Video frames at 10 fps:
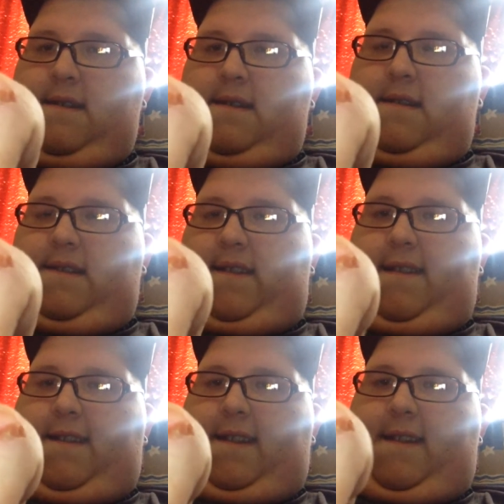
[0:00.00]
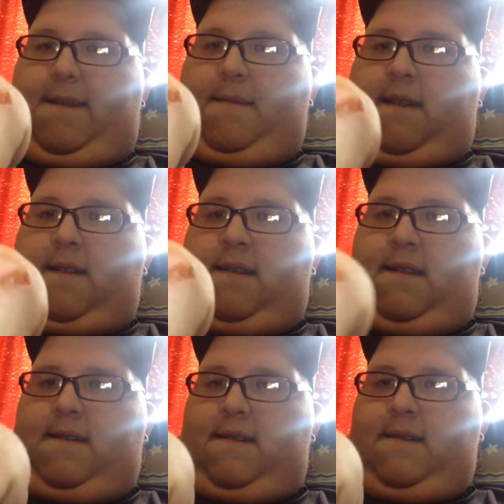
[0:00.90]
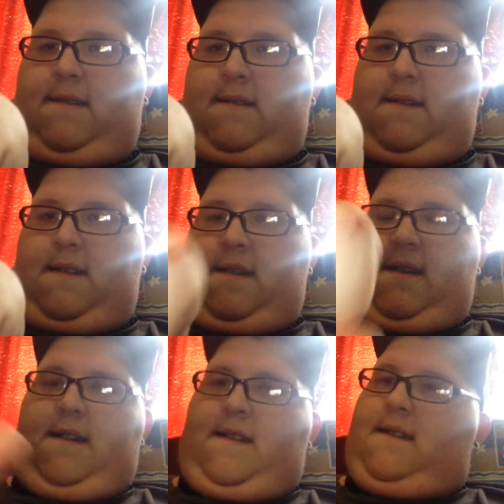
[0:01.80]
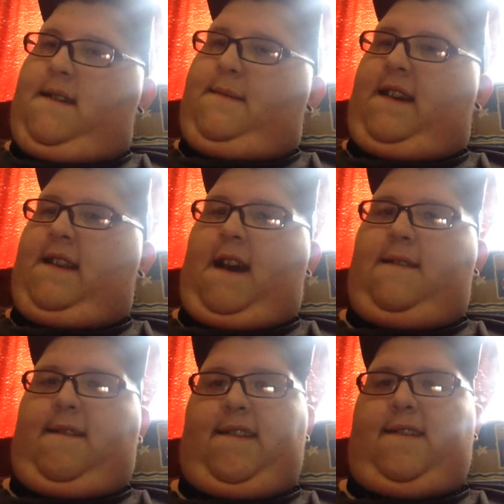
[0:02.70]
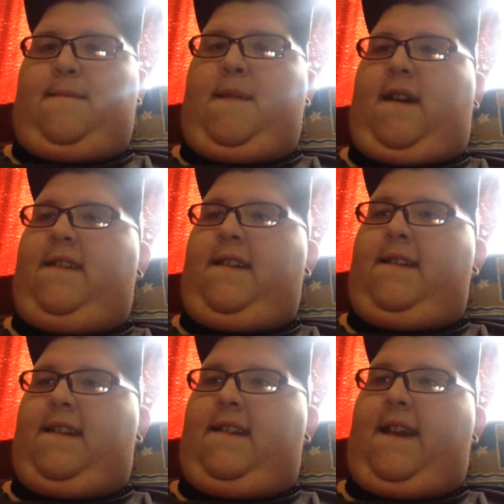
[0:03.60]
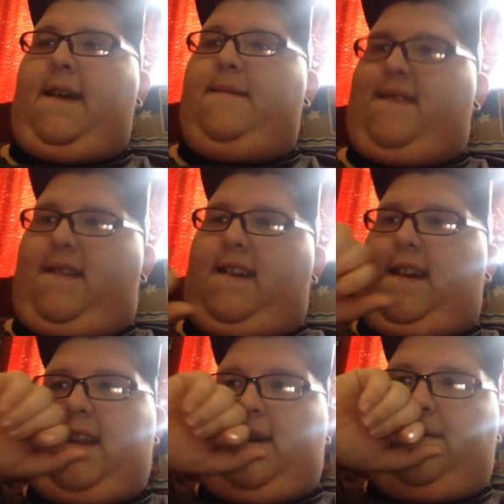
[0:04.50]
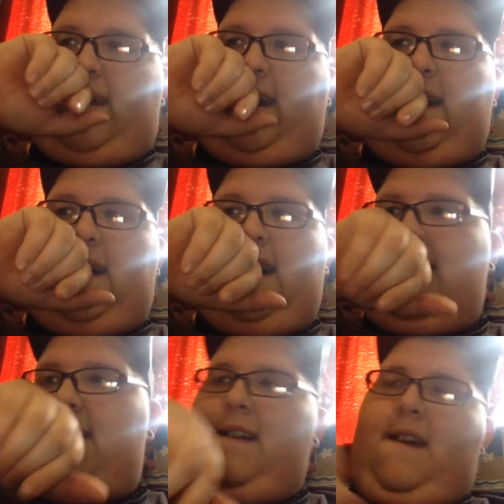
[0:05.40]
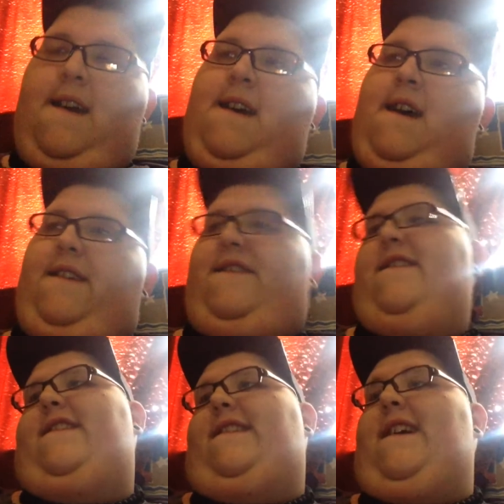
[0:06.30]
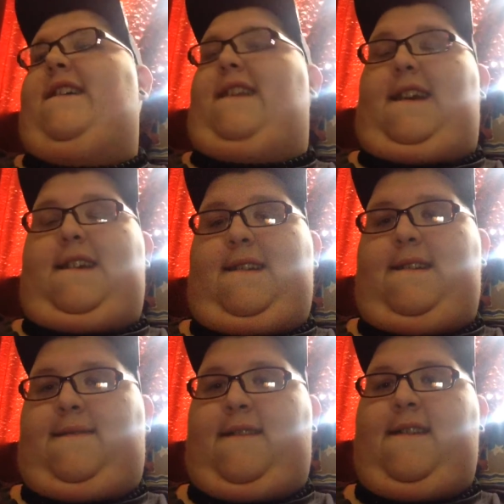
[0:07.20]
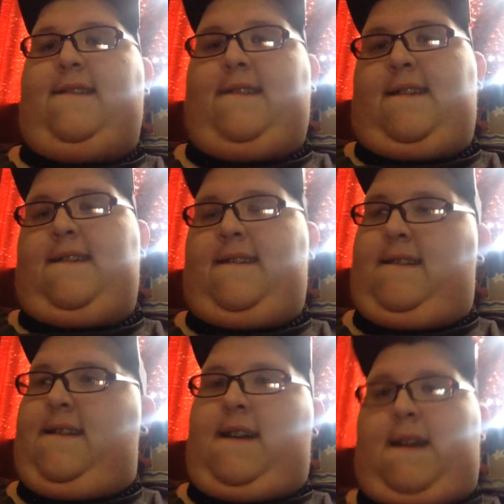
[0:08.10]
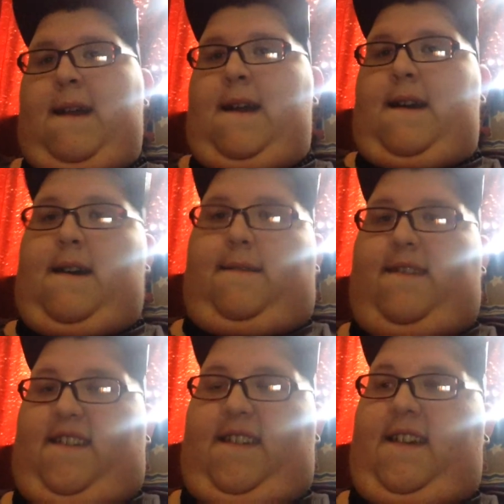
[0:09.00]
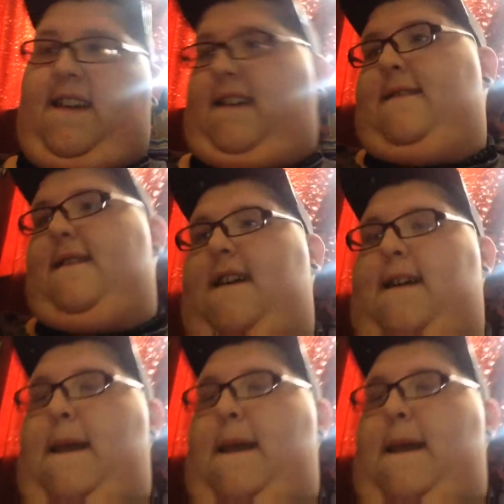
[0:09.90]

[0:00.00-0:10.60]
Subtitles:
It's a 3rd-degree burn. I mean, I was melting the tips to get that fray gone. I should have just cut it first. I wasn't thinking right.